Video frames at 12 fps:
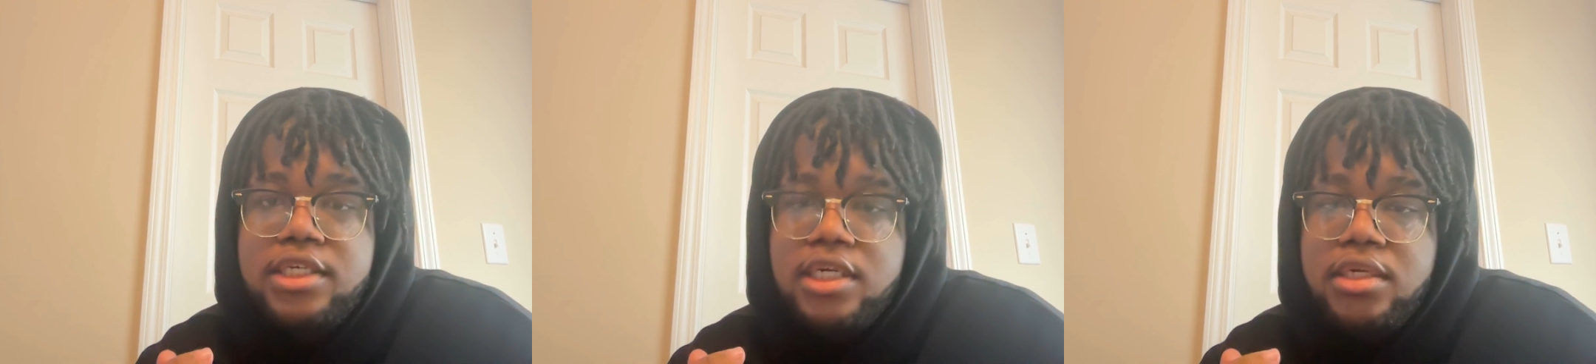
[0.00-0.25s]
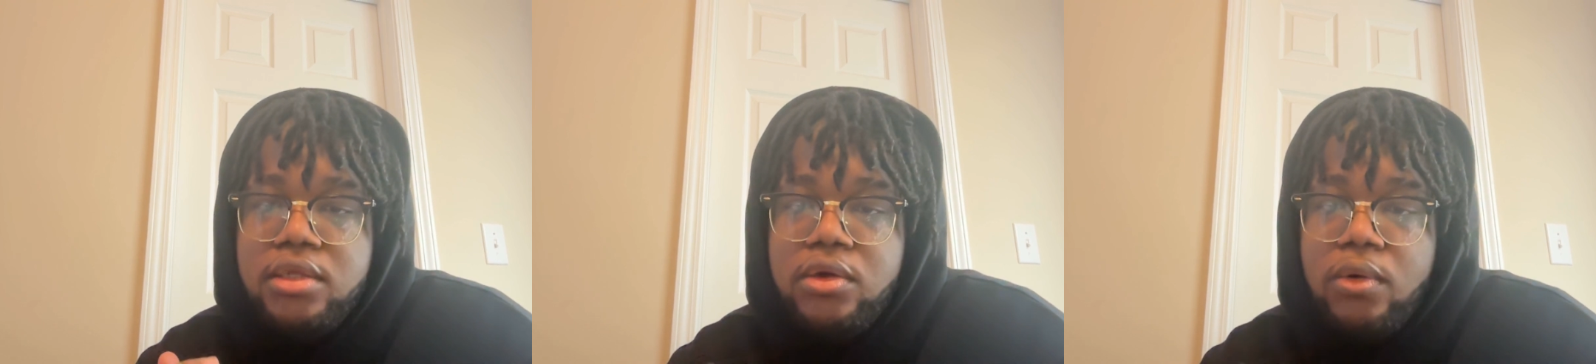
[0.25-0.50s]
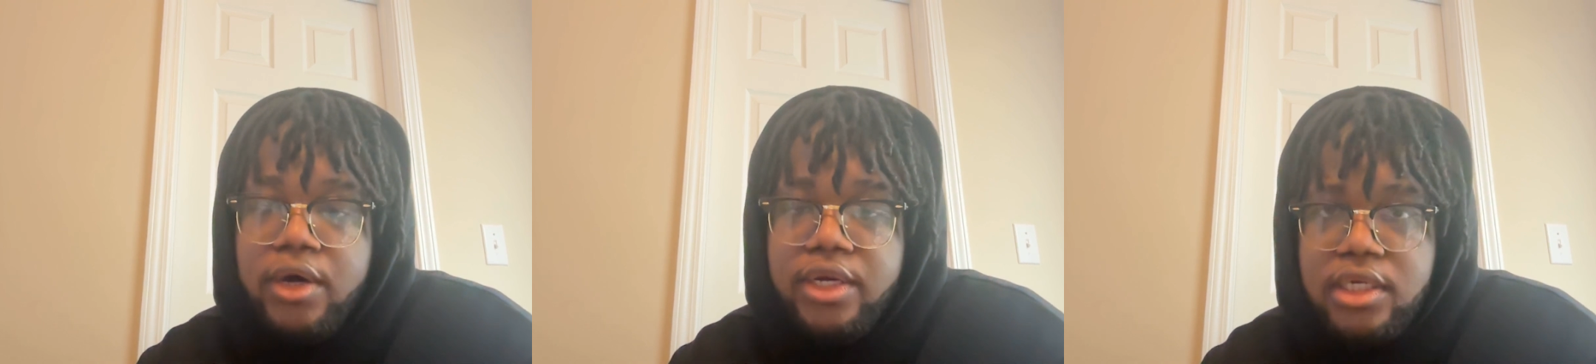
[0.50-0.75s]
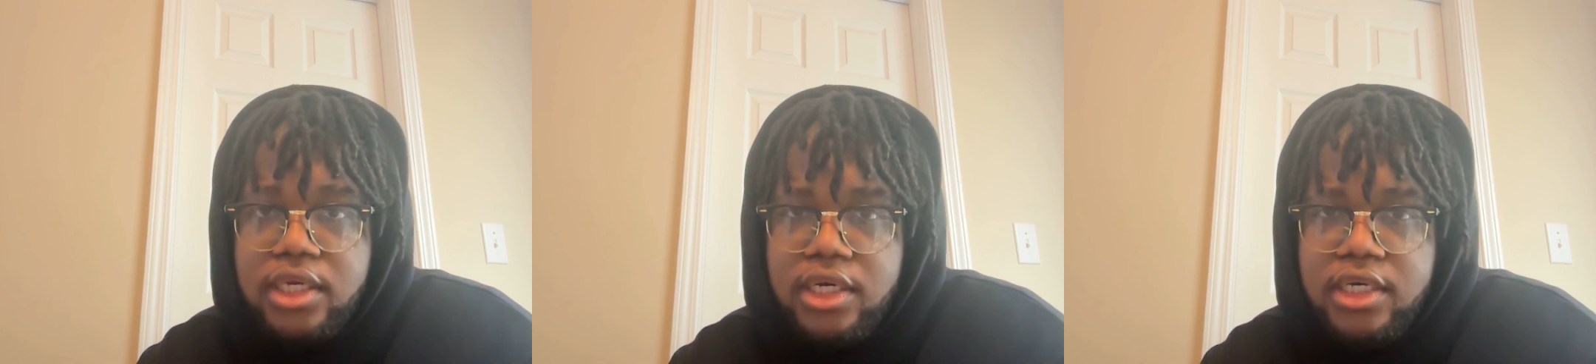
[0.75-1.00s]
and
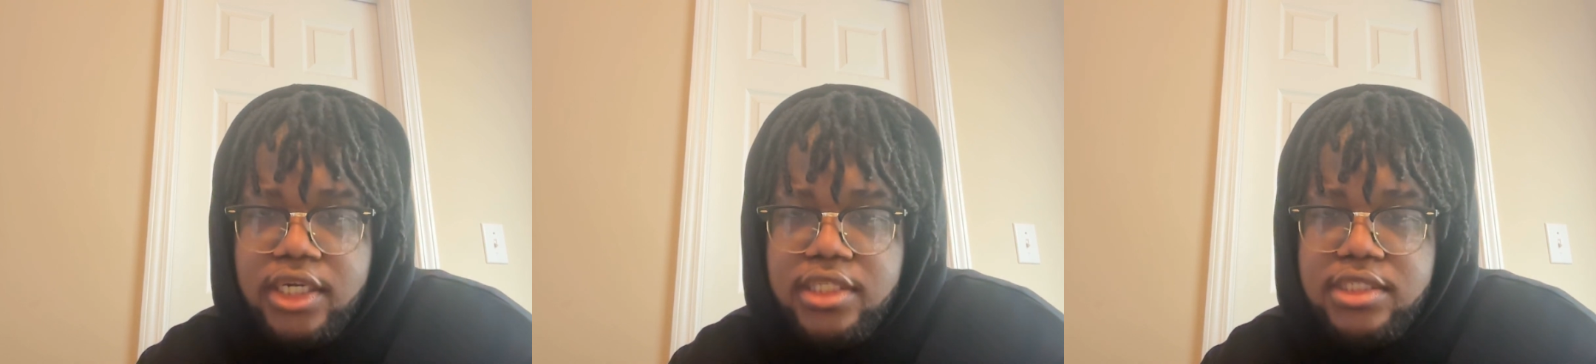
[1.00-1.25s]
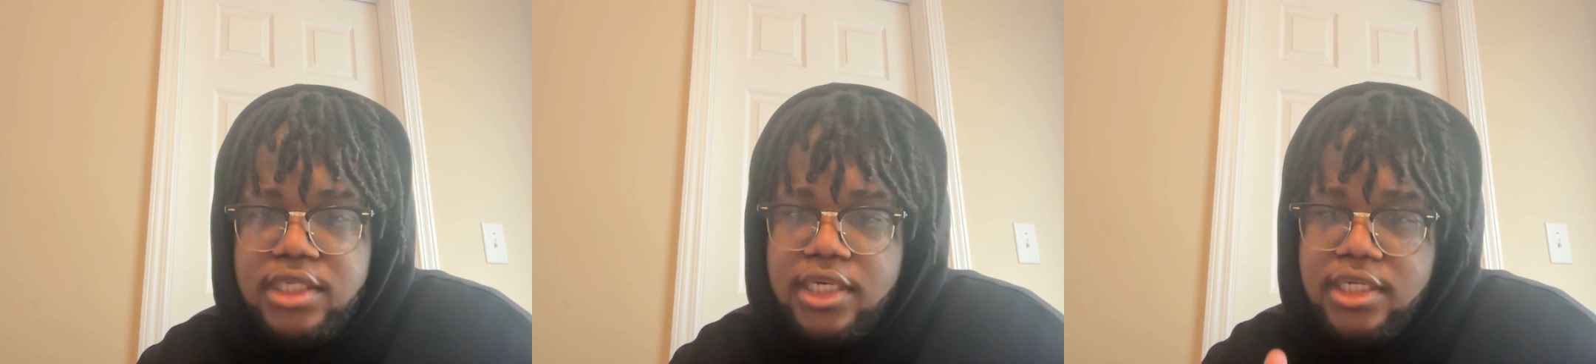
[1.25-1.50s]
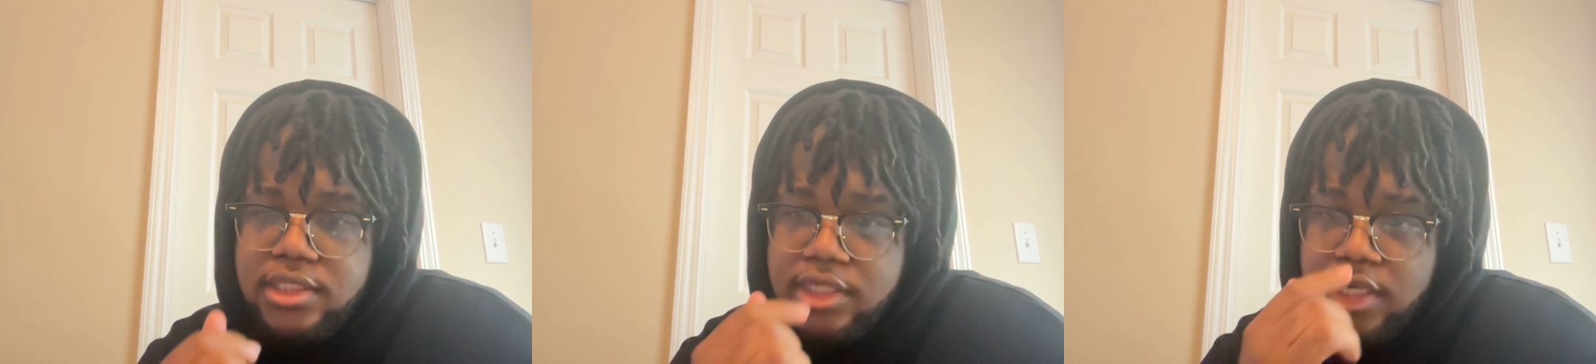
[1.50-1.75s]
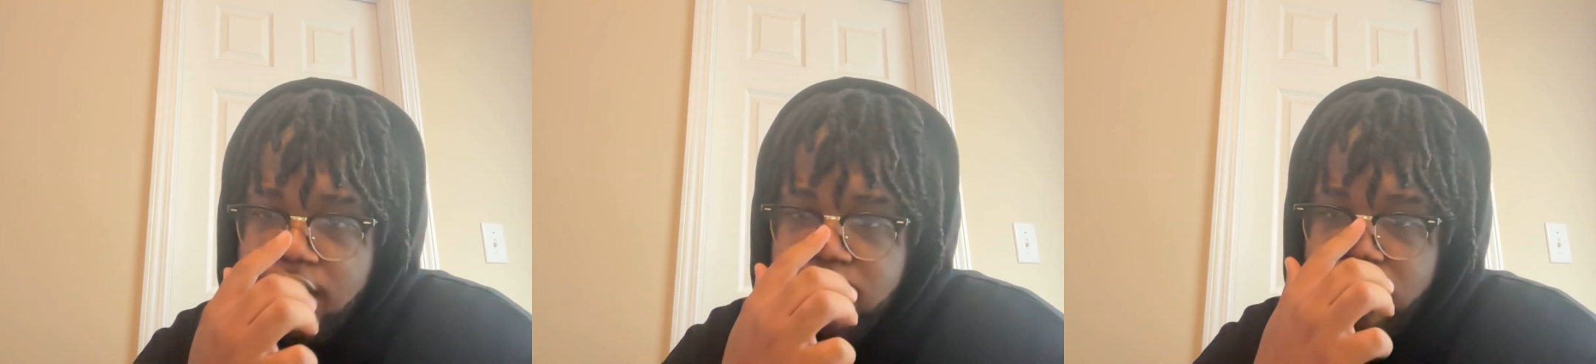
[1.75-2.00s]
aquatic insects
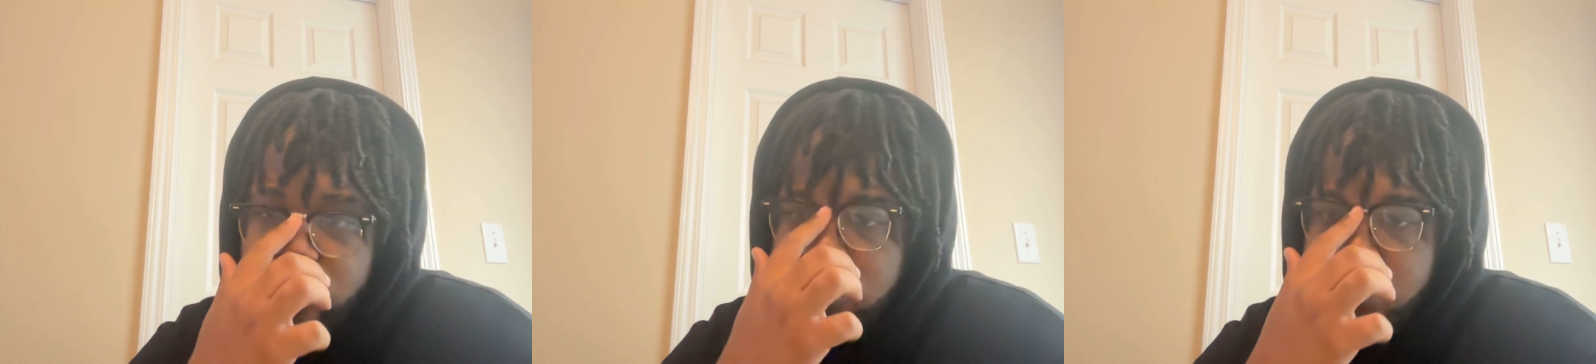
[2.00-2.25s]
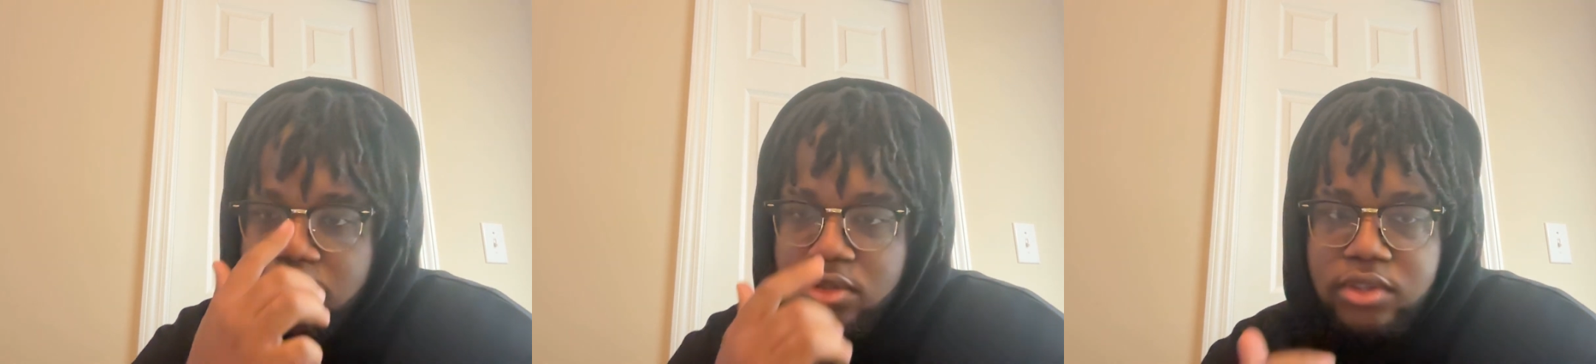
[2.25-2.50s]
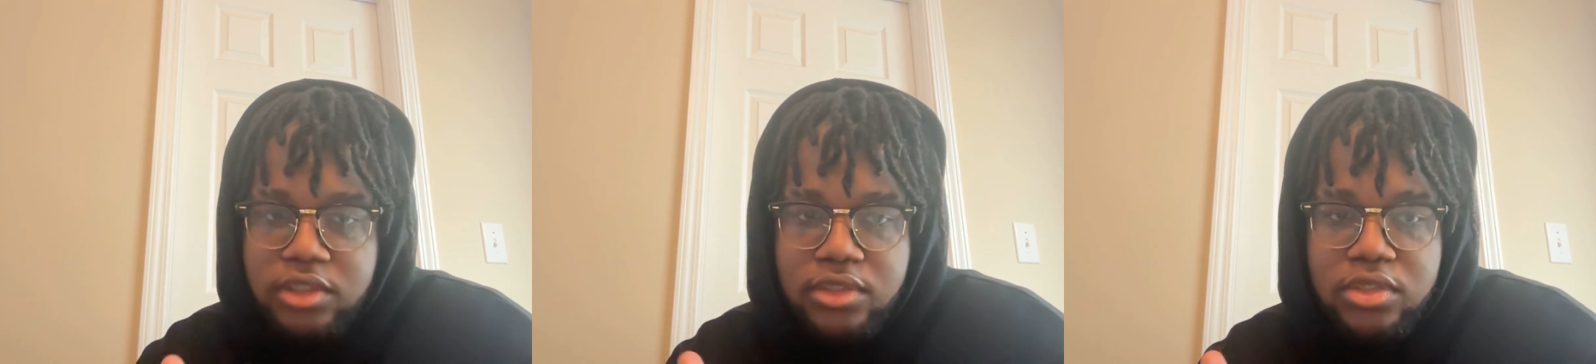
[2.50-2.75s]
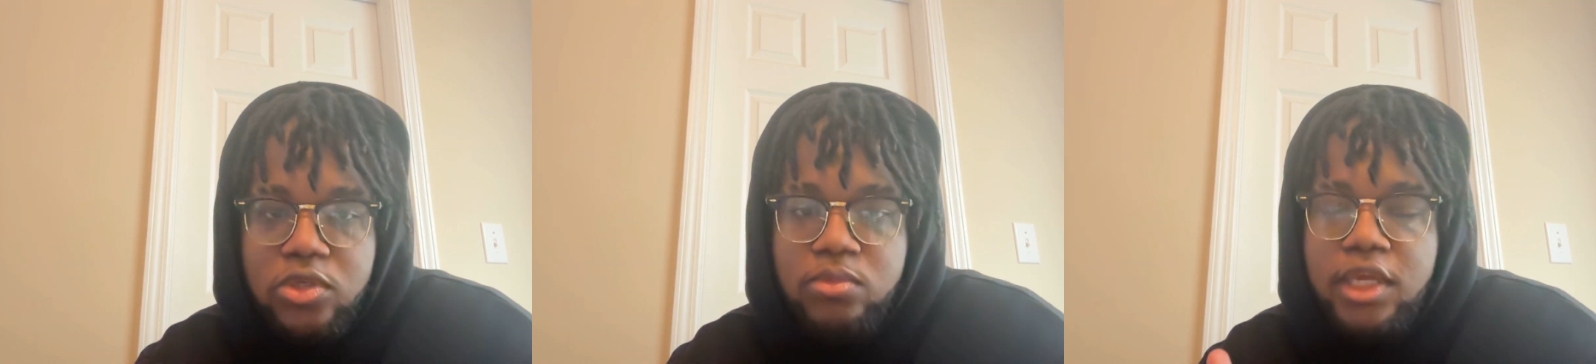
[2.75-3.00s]
such as beetles
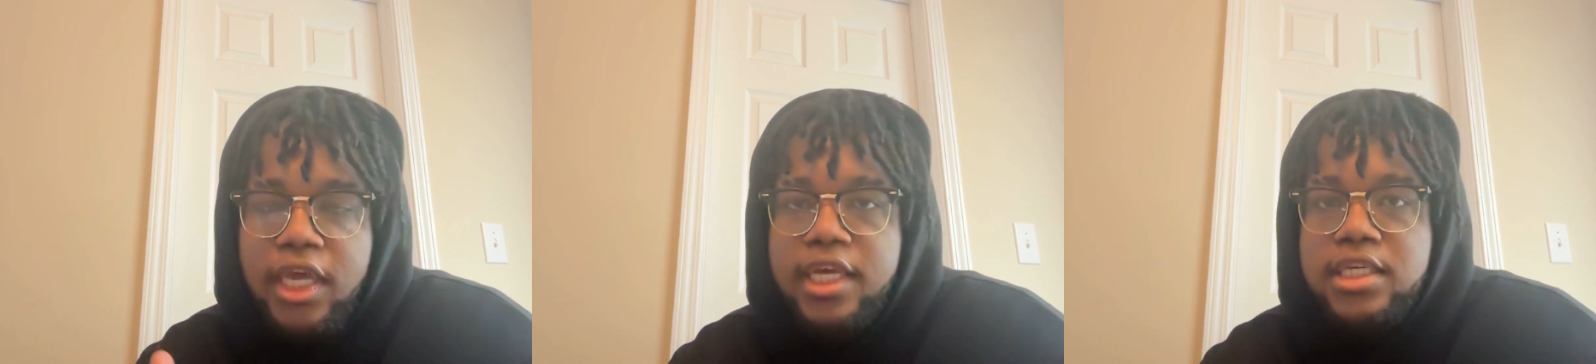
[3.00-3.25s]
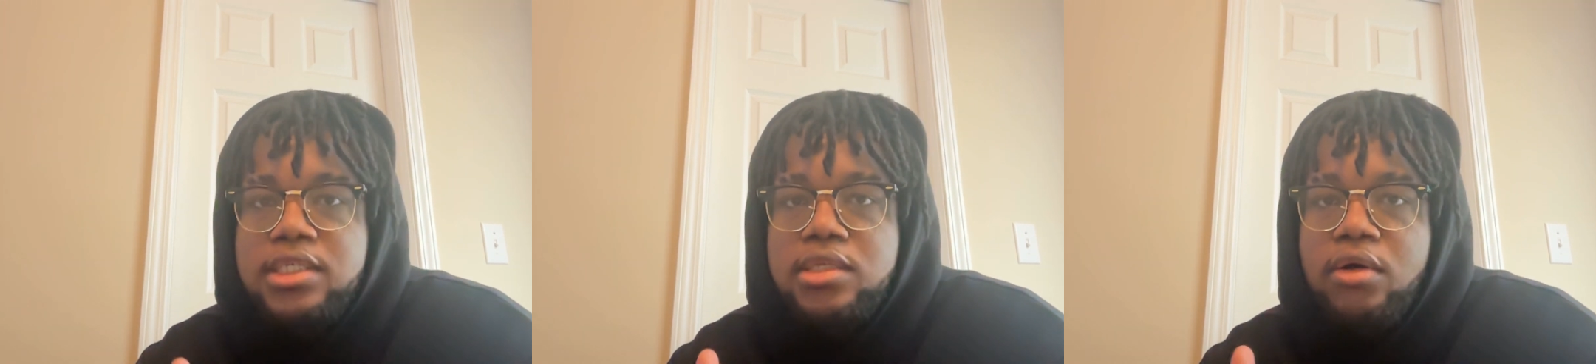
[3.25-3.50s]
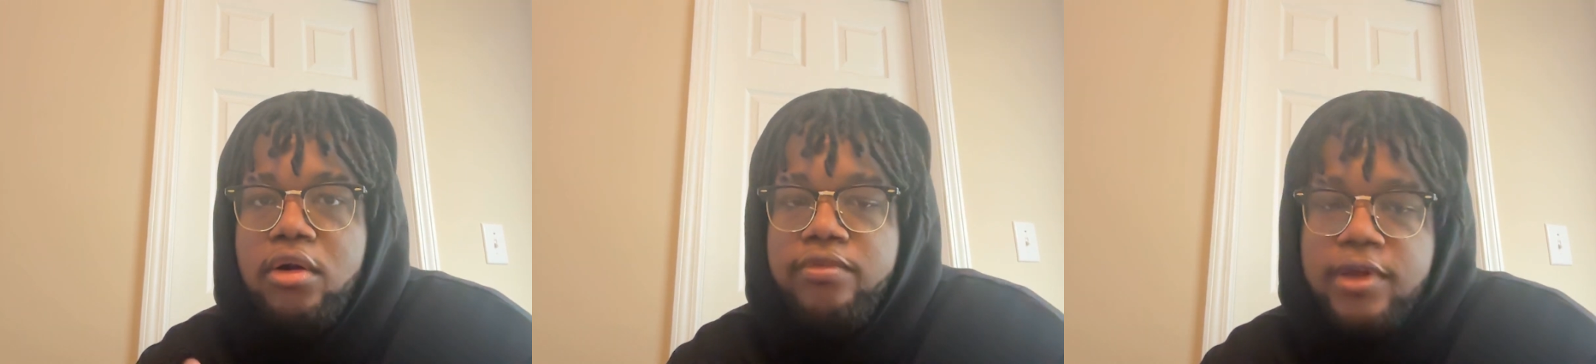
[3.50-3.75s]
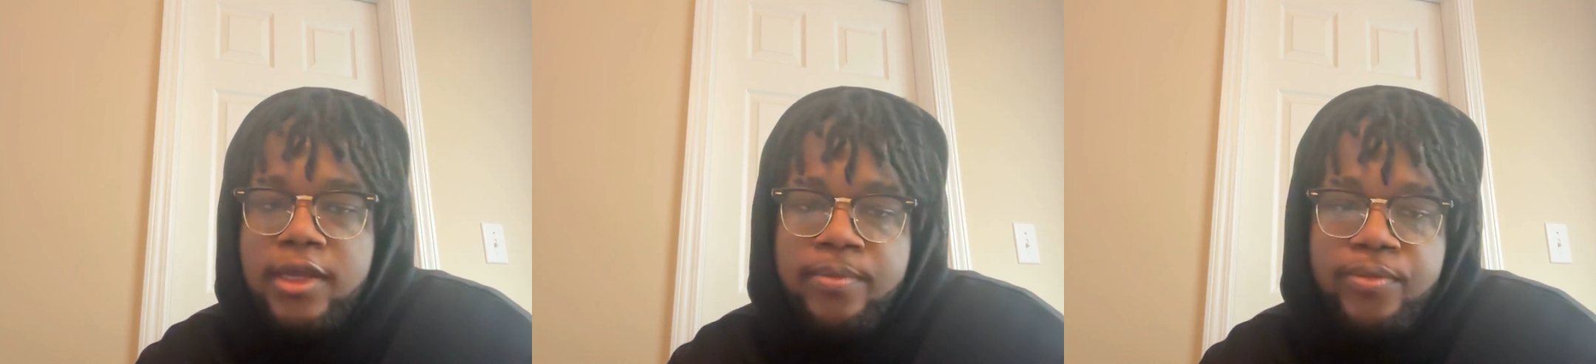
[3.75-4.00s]
consume the eggs and
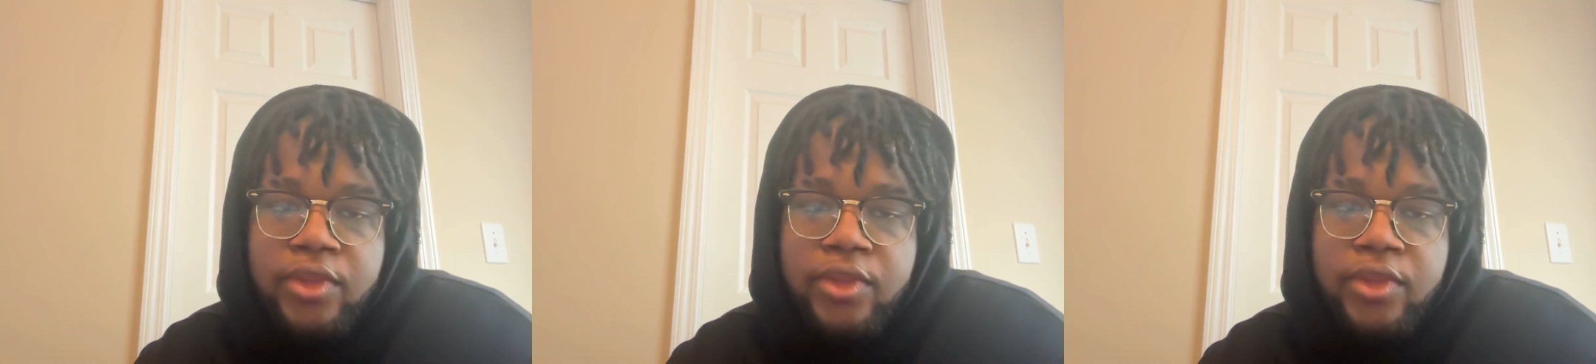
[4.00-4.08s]
larvae.